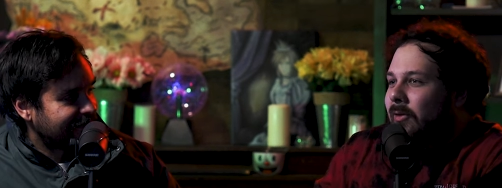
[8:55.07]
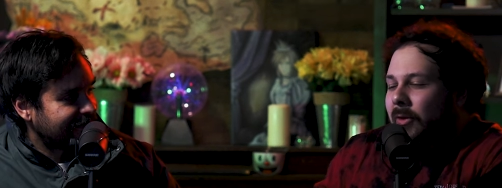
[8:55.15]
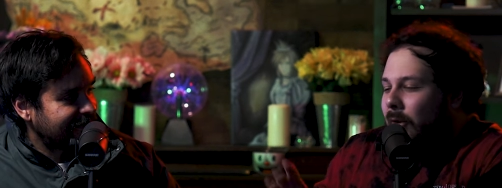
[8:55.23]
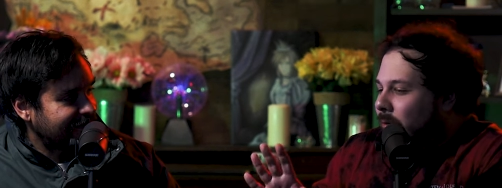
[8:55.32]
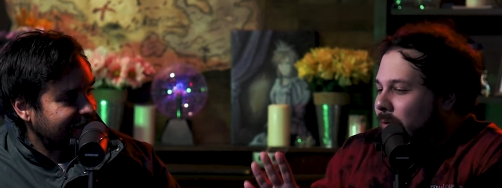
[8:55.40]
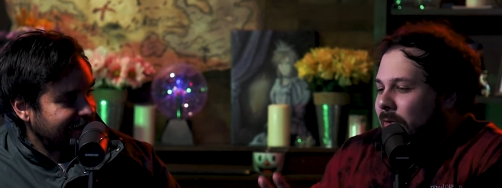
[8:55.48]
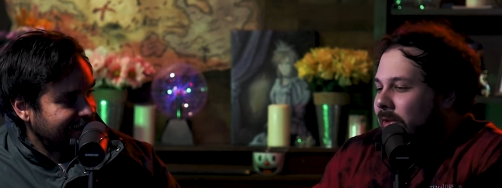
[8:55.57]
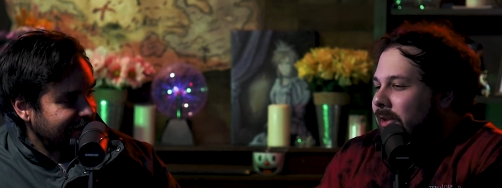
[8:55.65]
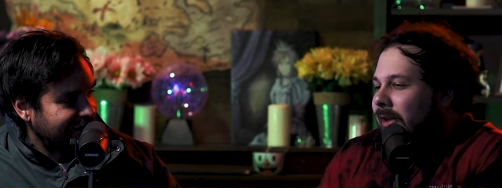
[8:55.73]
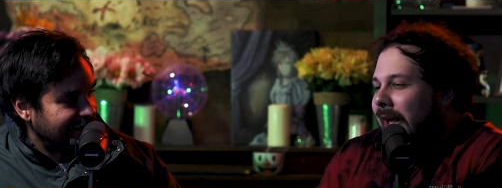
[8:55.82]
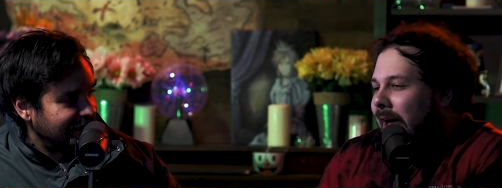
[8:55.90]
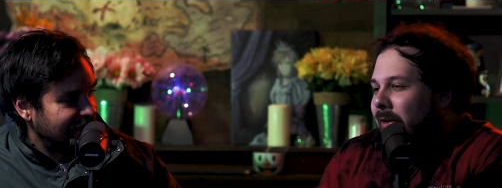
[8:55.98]
Speaker 1: for those who are
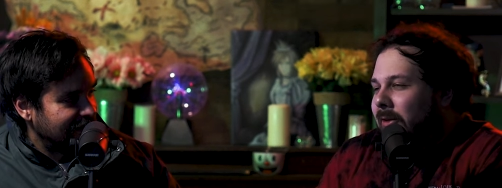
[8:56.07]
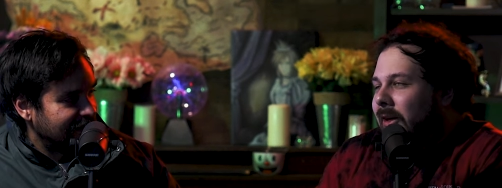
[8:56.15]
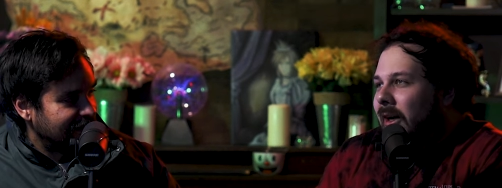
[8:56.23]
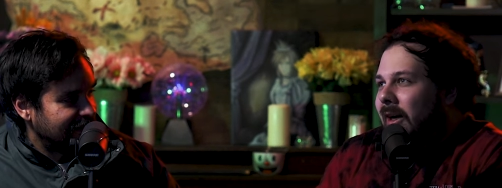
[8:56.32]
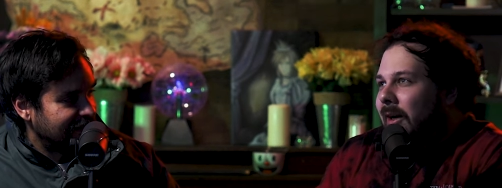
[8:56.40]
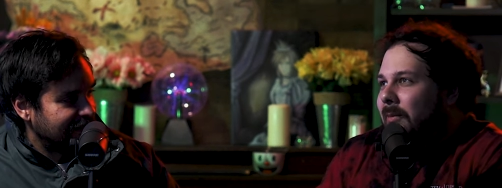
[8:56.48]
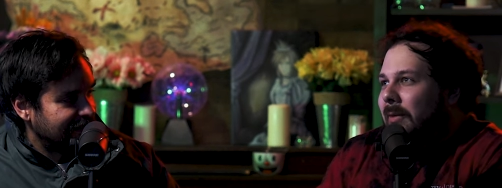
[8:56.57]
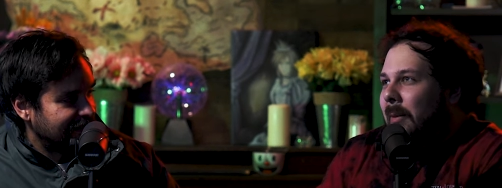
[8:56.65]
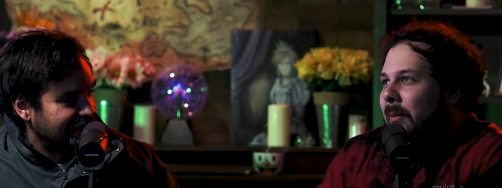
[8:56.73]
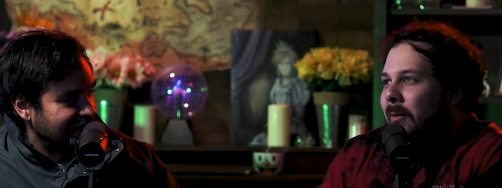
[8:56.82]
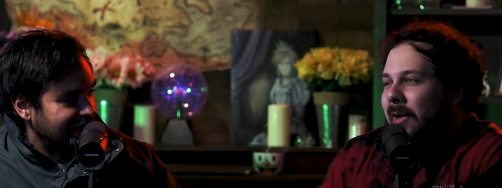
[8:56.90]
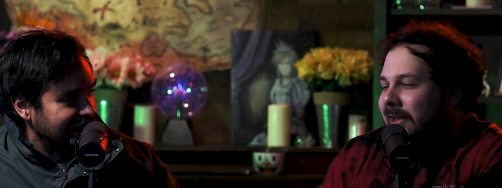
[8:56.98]
still out,
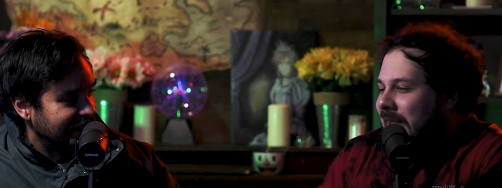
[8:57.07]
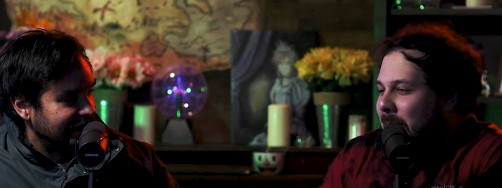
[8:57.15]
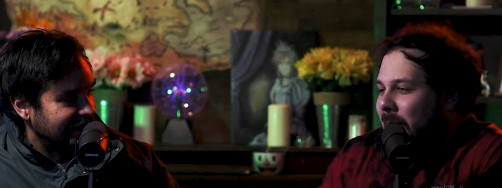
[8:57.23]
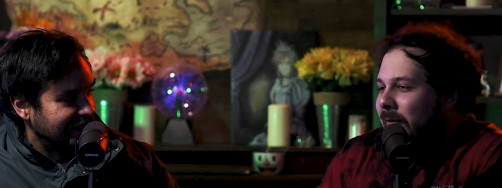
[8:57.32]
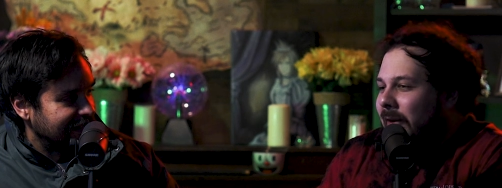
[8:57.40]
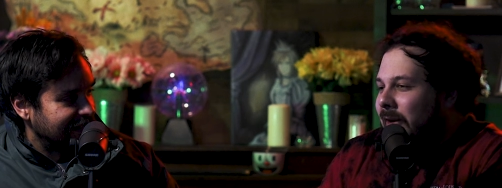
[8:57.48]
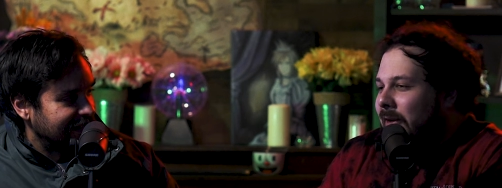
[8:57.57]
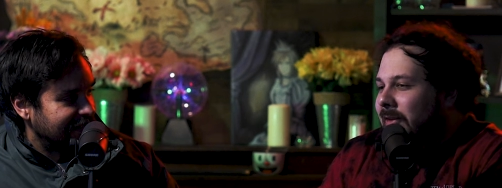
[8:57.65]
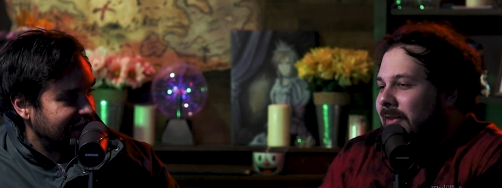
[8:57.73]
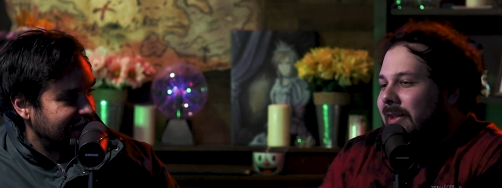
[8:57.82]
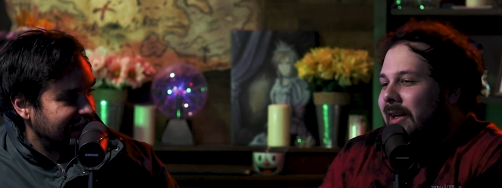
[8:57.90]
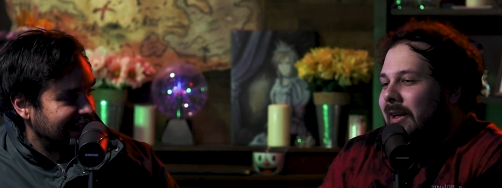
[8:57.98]
when I snap my
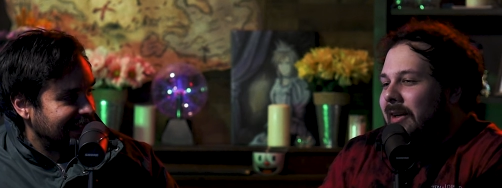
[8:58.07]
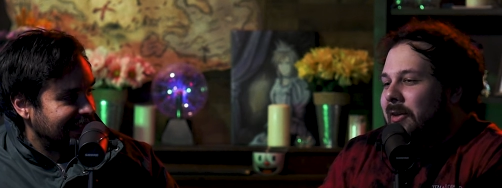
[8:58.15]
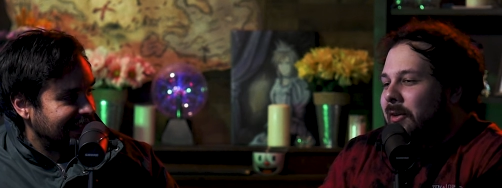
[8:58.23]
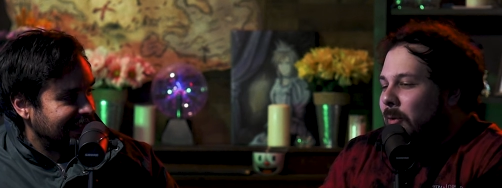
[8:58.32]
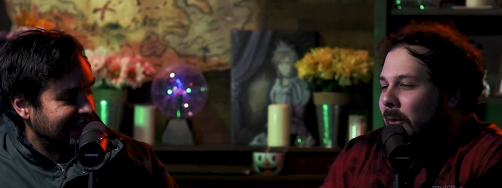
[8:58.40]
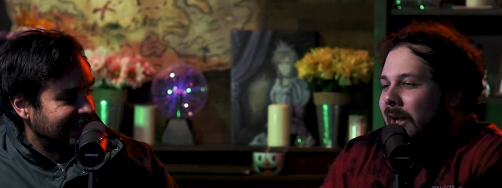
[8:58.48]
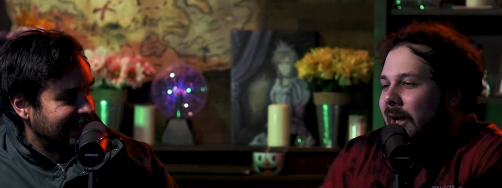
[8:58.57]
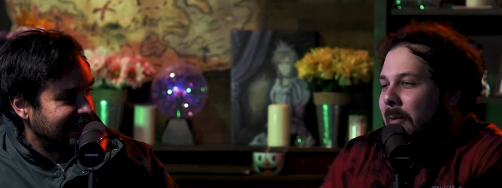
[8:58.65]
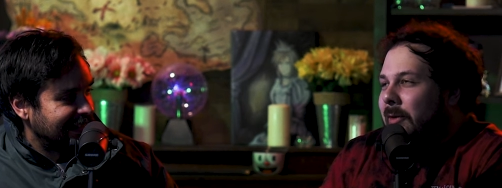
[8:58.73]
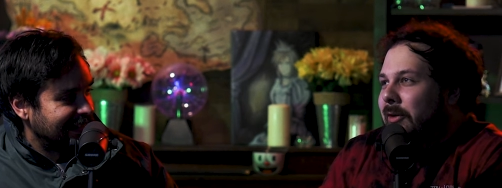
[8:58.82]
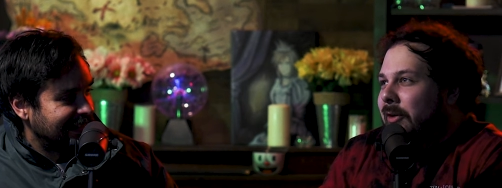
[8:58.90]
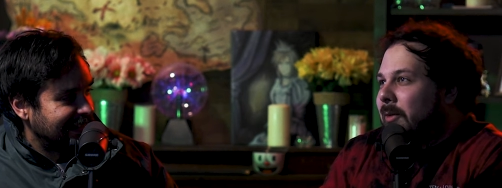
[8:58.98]
fingers, you're going to wake
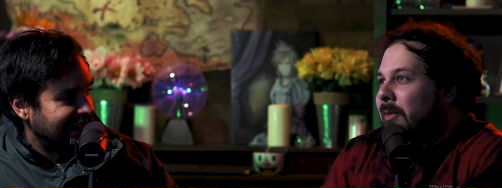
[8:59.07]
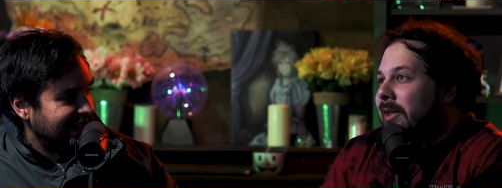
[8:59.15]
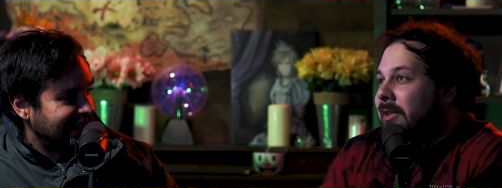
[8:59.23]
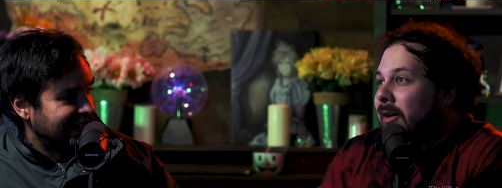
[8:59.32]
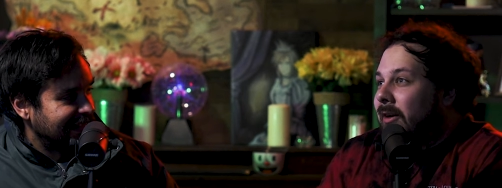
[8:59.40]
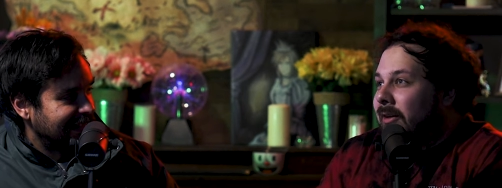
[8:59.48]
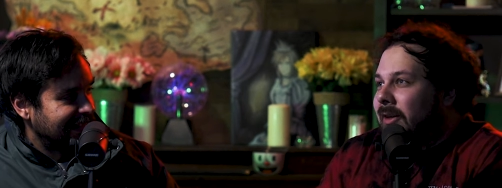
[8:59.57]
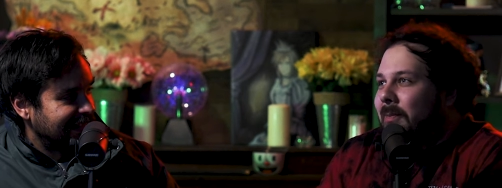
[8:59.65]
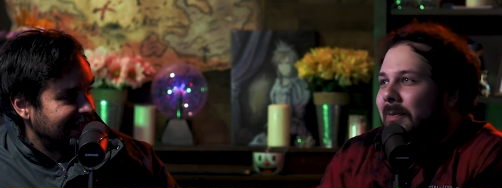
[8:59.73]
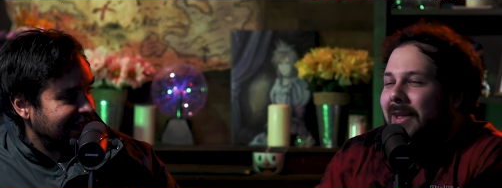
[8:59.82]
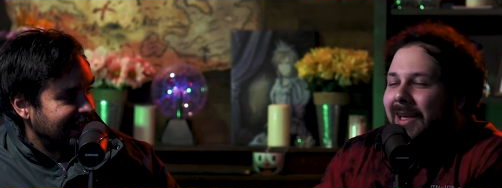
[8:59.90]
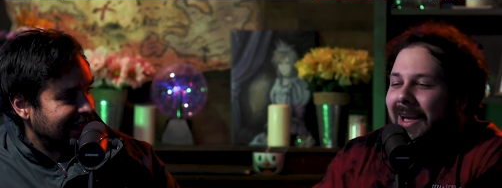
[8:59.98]
up and you're going to be a dog.
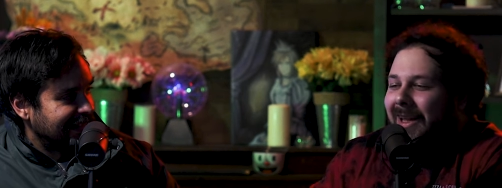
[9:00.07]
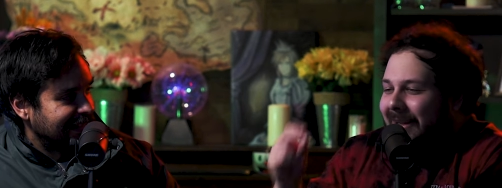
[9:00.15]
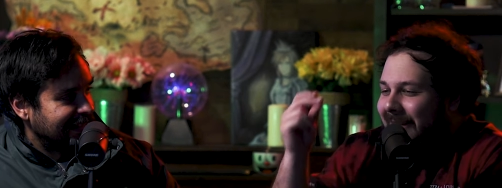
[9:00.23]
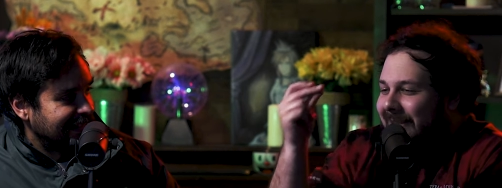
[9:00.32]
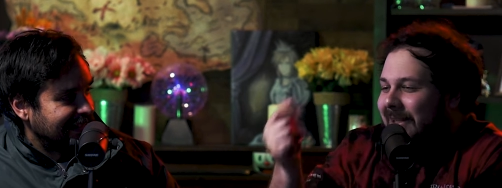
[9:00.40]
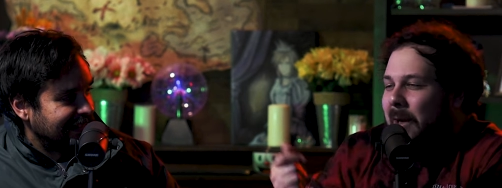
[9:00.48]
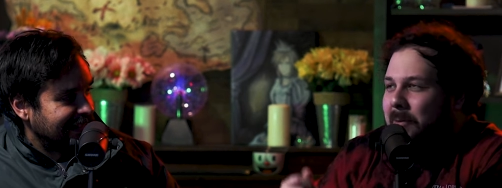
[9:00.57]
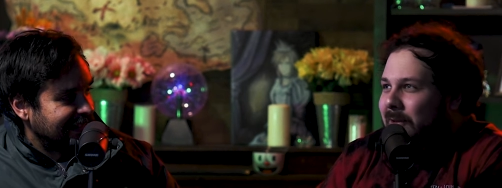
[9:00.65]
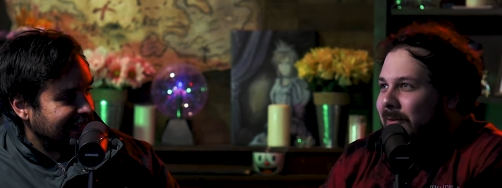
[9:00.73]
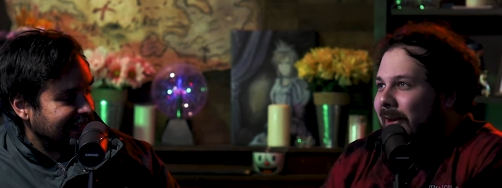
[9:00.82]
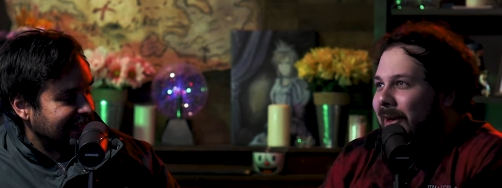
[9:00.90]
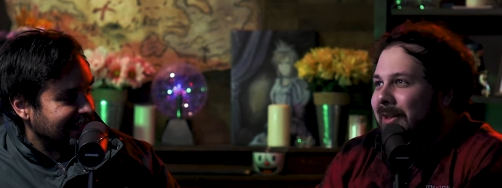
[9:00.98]
And then he snapped
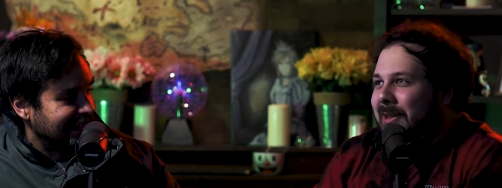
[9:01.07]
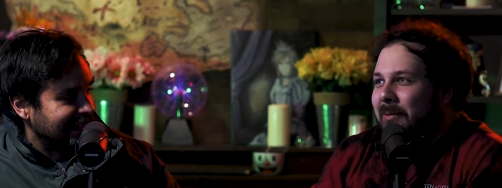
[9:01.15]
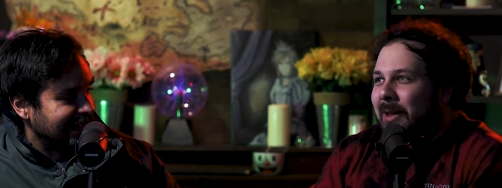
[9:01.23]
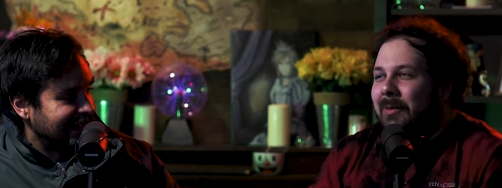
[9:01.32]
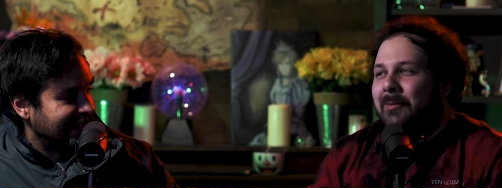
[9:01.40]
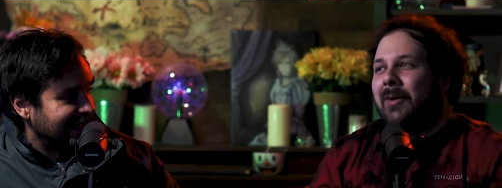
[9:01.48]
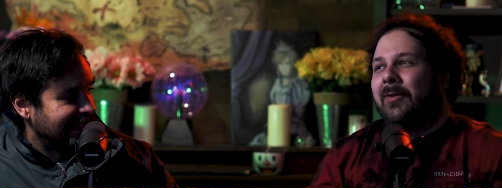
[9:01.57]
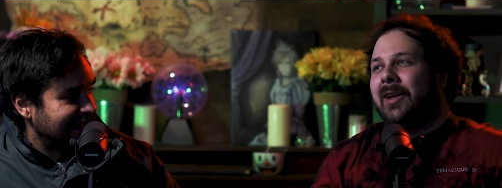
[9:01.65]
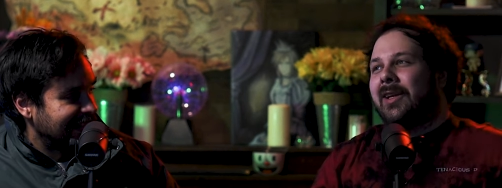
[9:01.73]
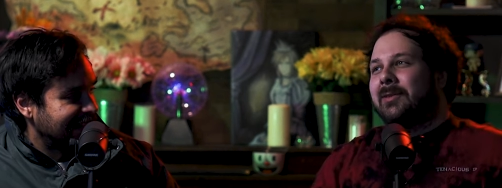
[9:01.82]
his fingers and my friend